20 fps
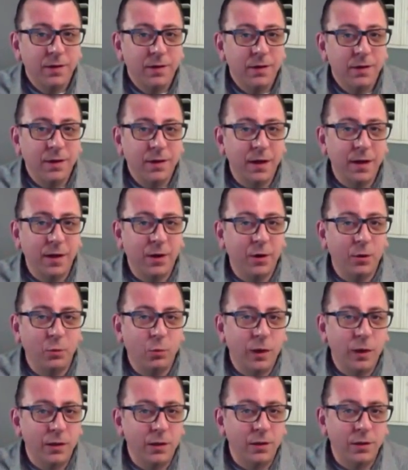You know,
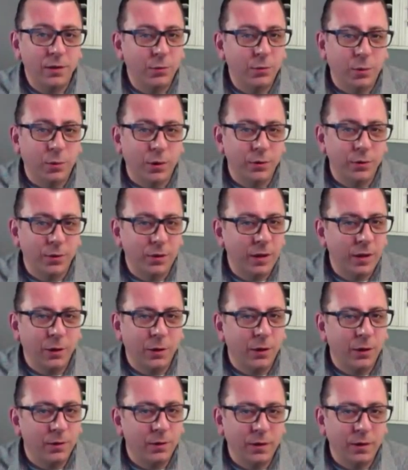will you
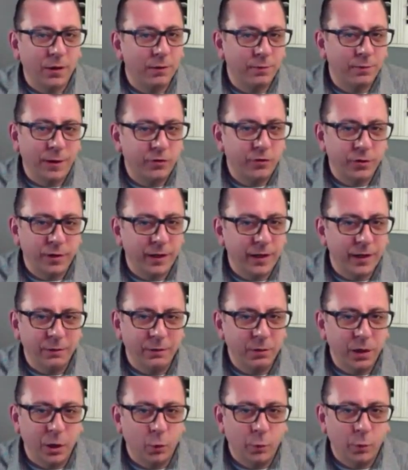know, eventually,
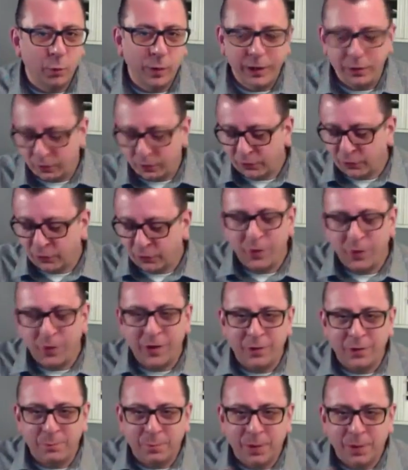you know, we just turn
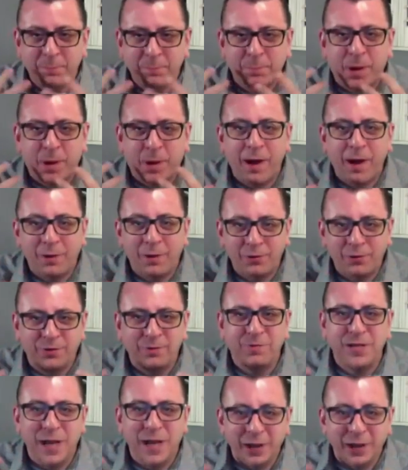into big piles of
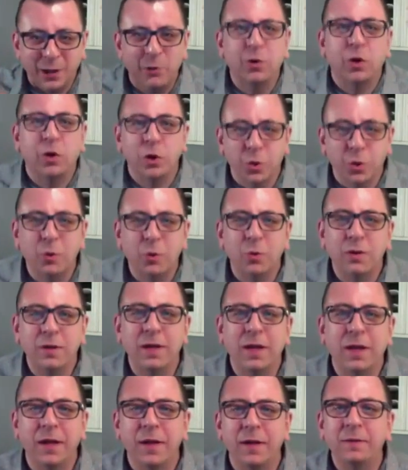yellow goo,
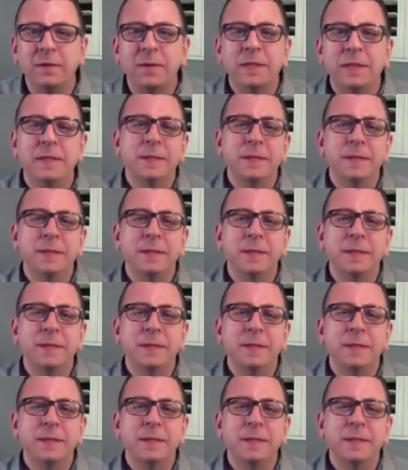you know?